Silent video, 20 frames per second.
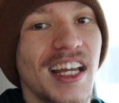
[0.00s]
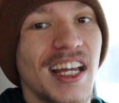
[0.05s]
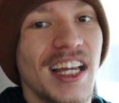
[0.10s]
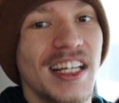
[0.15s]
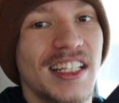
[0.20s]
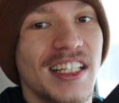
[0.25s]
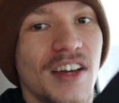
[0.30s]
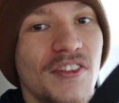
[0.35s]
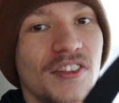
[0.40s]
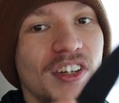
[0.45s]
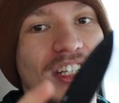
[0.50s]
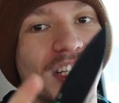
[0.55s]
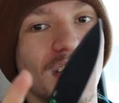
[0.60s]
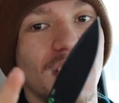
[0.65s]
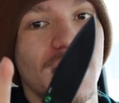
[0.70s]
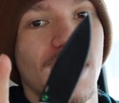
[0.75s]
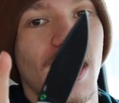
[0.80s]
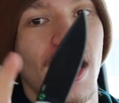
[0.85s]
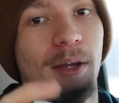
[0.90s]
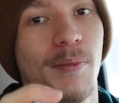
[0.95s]
it definitely
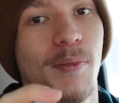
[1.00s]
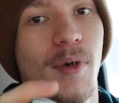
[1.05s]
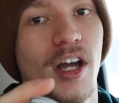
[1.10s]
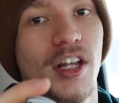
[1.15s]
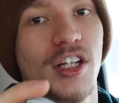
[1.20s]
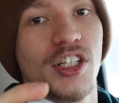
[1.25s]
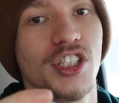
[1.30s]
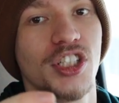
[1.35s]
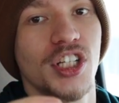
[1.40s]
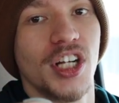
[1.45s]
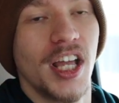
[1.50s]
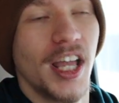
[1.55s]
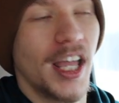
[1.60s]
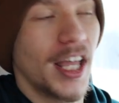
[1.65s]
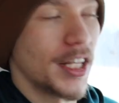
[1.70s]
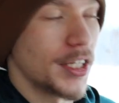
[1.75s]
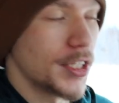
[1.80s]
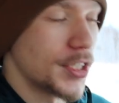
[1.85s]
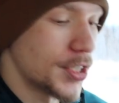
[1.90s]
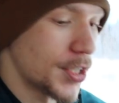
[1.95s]
doesn't take much
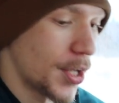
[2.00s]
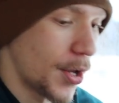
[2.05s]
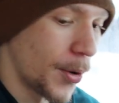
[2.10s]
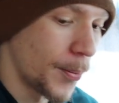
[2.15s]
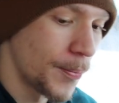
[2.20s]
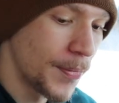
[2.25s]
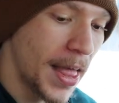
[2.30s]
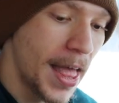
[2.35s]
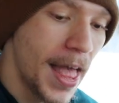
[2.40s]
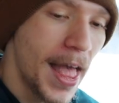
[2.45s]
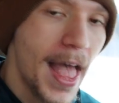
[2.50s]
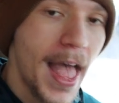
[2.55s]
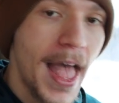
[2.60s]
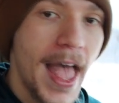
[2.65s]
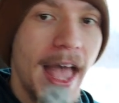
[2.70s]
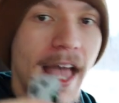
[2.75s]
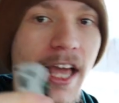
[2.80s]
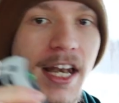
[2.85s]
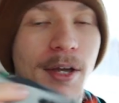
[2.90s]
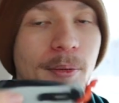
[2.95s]
and so
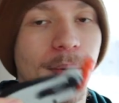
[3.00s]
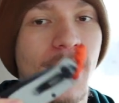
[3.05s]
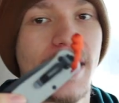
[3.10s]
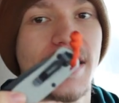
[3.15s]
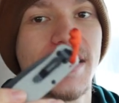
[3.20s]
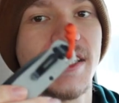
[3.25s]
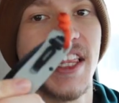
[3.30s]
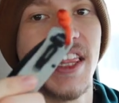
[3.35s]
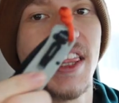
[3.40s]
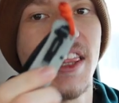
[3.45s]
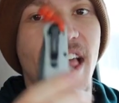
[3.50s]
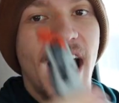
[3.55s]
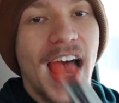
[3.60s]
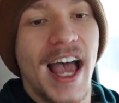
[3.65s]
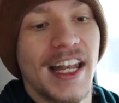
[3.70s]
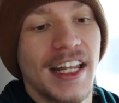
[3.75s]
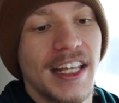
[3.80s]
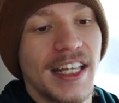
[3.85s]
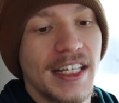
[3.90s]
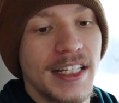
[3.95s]
anyways,
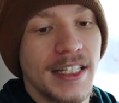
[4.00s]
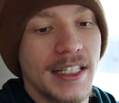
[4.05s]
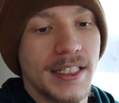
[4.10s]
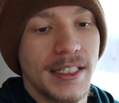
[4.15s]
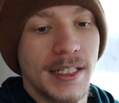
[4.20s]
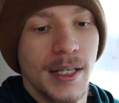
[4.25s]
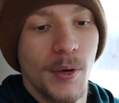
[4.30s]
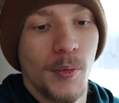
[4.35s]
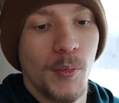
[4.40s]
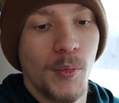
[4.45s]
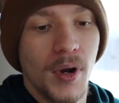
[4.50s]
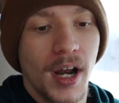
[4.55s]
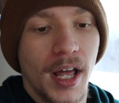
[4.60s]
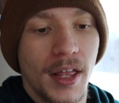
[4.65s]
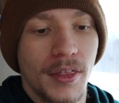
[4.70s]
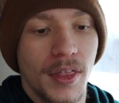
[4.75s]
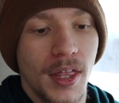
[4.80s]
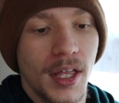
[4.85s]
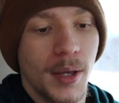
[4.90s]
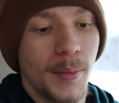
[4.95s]
that is what I
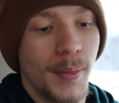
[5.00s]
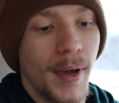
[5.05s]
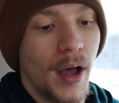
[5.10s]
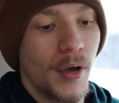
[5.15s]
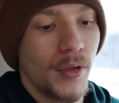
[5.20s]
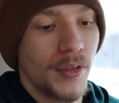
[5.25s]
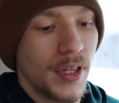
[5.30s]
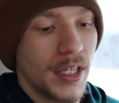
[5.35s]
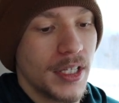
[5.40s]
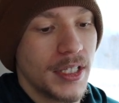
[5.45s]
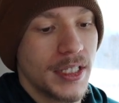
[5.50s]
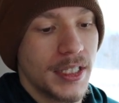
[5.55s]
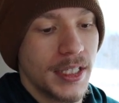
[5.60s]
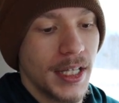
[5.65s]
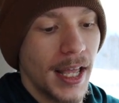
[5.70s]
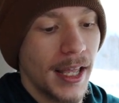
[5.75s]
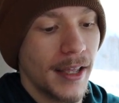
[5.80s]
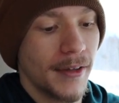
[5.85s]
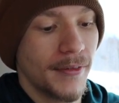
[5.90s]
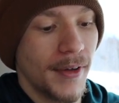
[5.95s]
think about this
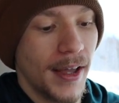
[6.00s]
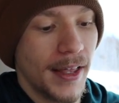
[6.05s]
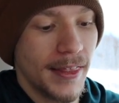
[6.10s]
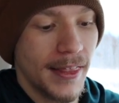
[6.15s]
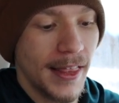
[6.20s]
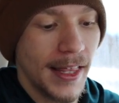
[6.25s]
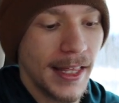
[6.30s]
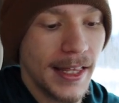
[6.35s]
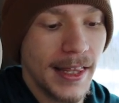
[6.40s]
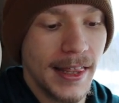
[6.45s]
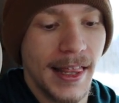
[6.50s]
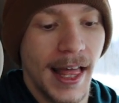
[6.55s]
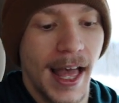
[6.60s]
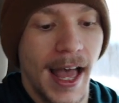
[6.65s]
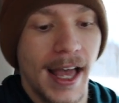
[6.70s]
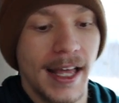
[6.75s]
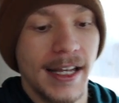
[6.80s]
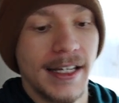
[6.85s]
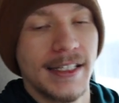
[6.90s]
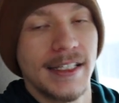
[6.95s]
knife. I think
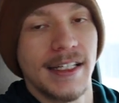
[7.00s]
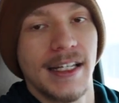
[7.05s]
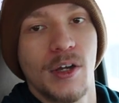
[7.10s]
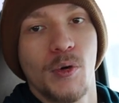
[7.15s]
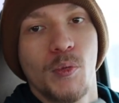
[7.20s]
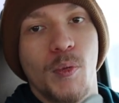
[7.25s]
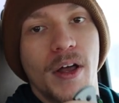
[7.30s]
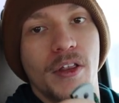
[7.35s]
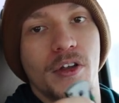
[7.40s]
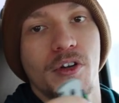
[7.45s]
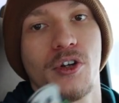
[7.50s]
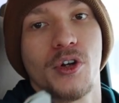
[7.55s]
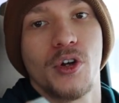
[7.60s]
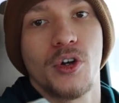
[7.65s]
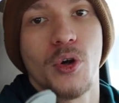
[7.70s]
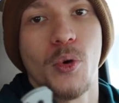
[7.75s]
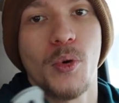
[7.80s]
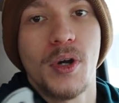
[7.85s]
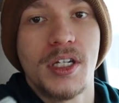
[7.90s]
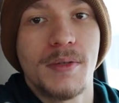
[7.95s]
that whether you're
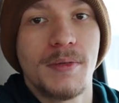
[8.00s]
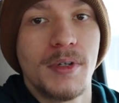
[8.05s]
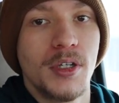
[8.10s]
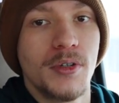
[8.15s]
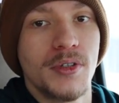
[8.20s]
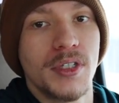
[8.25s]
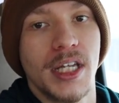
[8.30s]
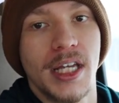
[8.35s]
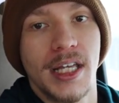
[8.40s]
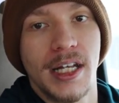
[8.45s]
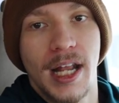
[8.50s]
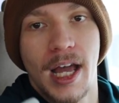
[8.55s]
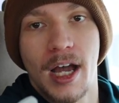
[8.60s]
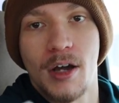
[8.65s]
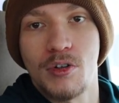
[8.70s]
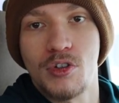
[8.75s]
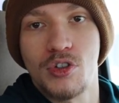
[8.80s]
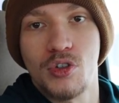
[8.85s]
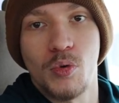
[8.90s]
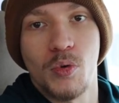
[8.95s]
going to be using it
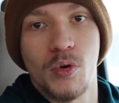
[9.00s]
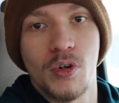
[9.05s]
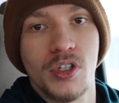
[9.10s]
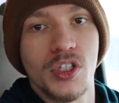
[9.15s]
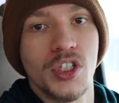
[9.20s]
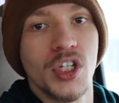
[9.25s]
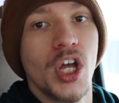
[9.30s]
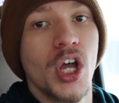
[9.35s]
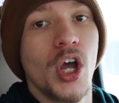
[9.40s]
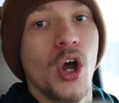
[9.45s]
outdoors